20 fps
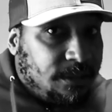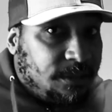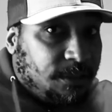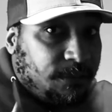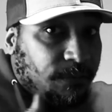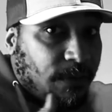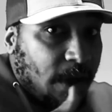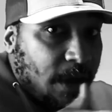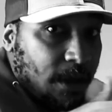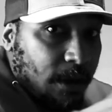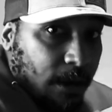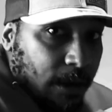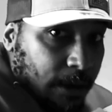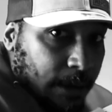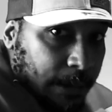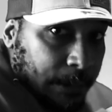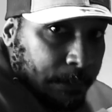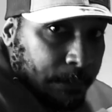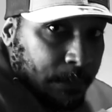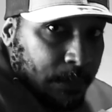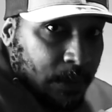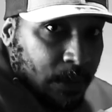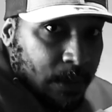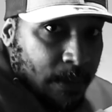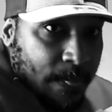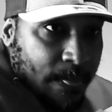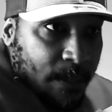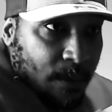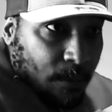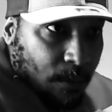your firearm,
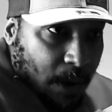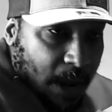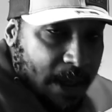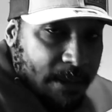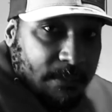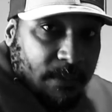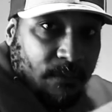right?